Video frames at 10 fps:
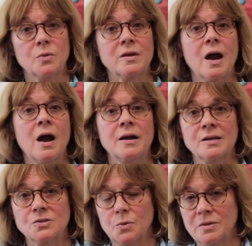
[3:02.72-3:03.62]
with
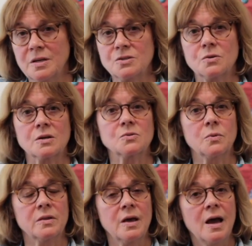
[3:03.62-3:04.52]
guardians, with districts,
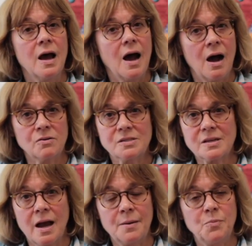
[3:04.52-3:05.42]
with
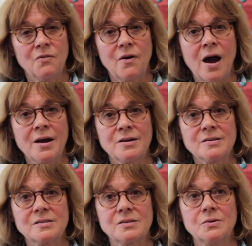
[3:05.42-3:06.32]
outside
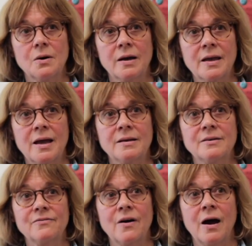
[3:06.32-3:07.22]
providers to, again,
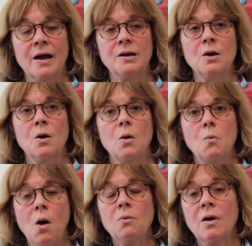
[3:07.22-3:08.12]
define
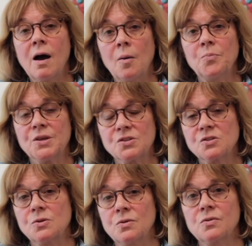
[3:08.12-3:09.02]
what will help this
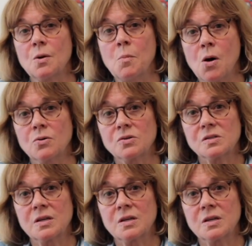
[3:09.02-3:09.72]
student the most.